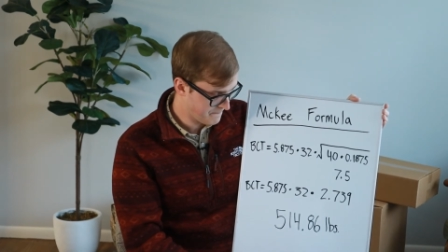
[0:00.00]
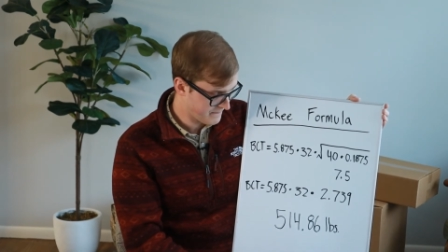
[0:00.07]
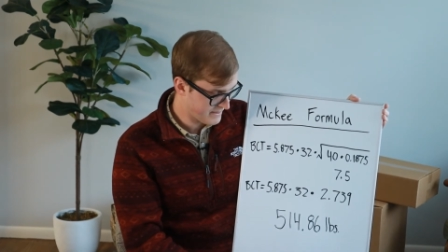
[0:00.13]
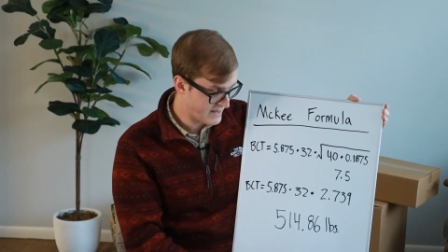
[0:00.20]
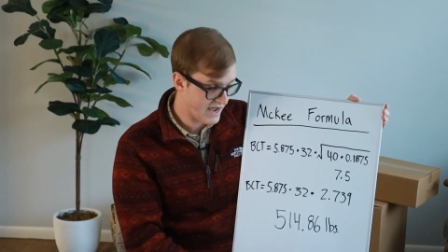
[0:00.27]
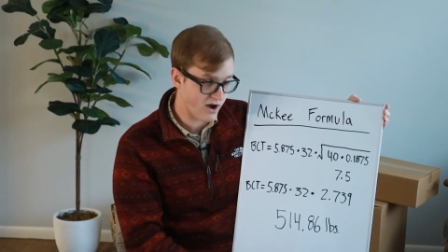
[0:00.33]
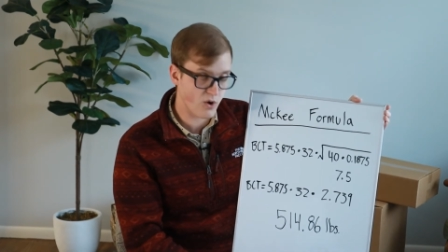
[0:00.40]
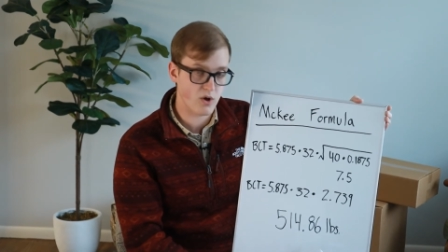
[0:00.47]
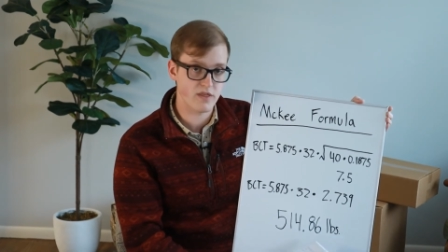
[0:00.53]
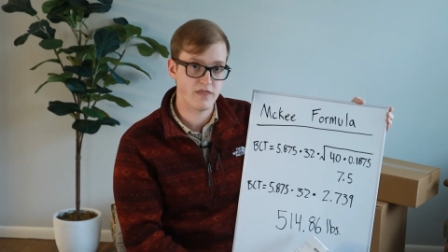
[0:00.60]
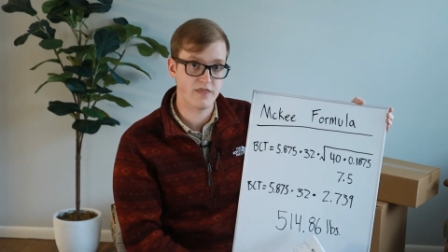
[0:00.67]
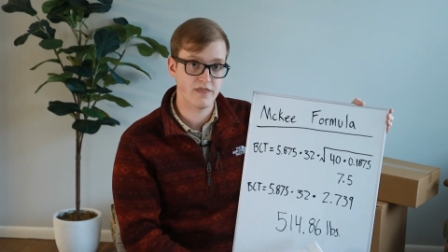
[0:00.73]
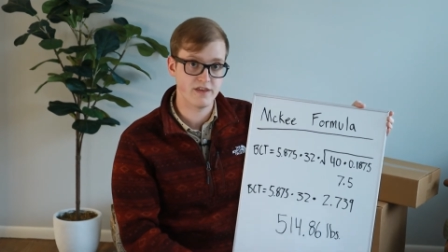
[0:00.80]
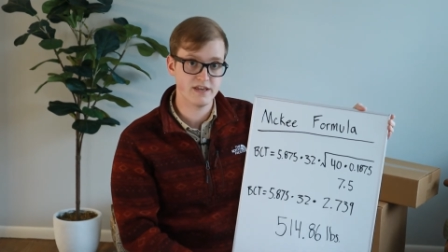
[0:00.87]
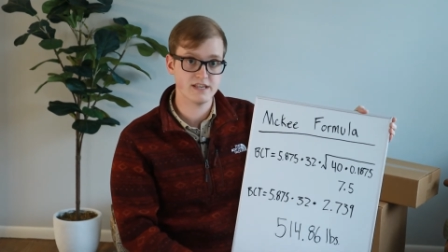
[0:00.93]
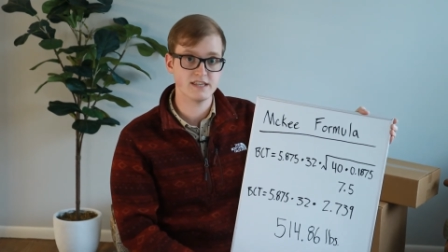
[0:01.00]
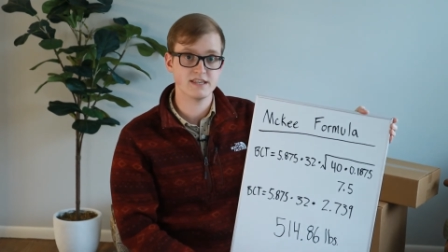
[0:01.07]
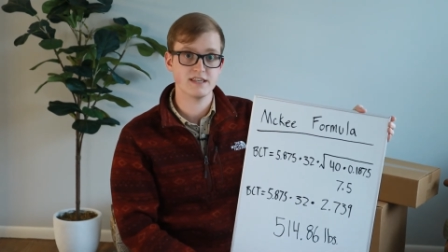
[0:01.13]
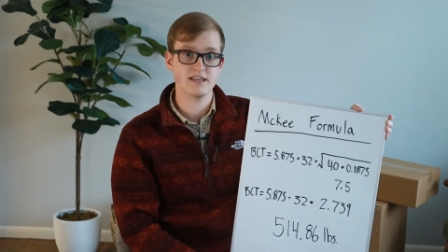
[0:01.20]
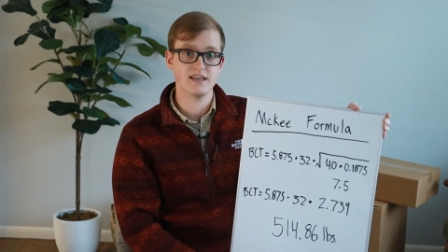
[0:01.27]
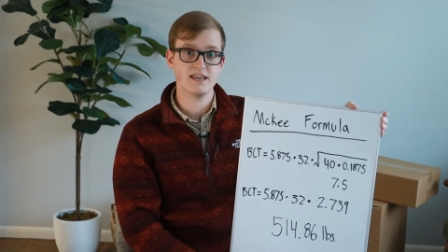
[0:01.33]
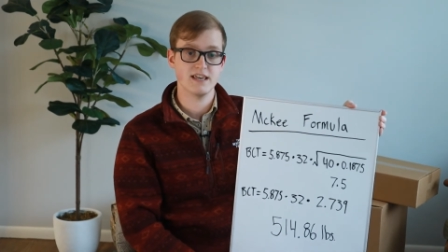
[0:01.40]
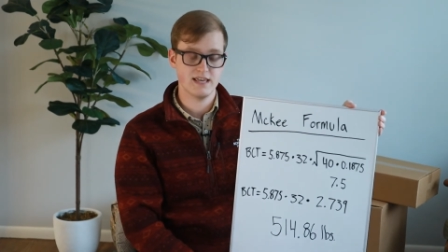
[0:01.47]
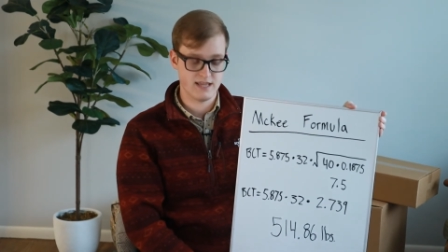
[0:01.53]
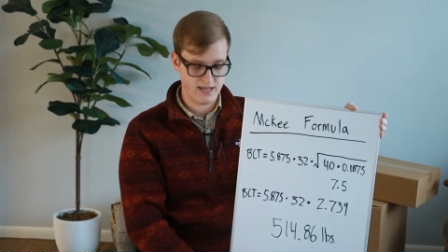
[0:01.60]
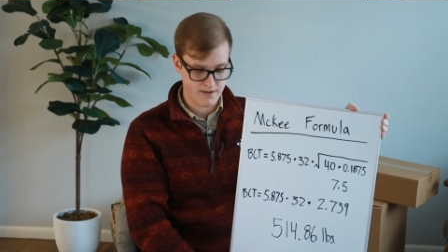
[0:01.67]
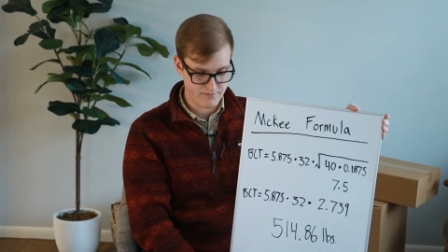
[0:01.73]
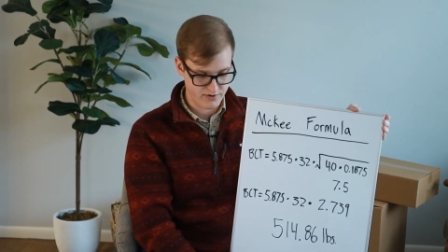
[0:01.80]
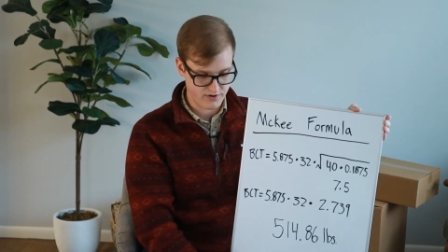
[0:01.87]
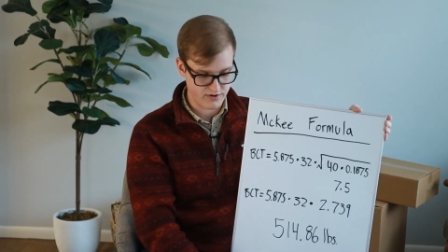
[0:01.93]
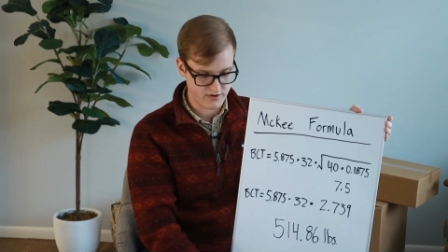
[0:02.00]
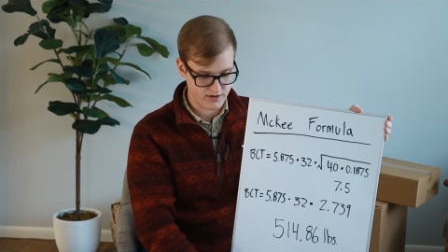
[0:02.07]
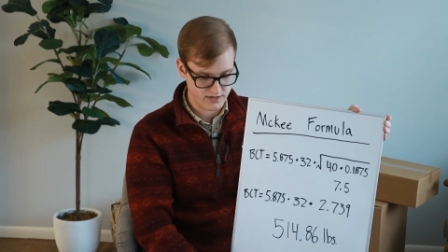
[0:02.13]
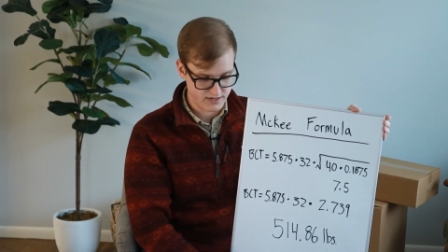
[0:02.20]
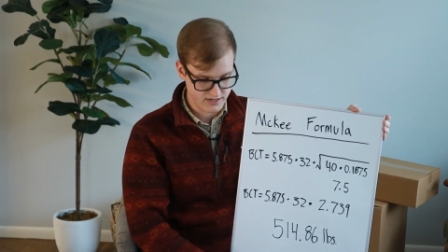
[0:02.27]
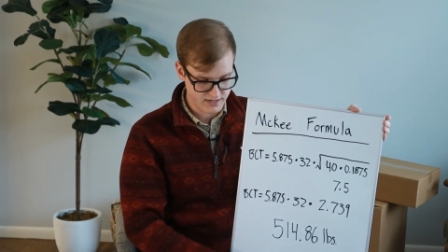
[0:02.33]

Now this number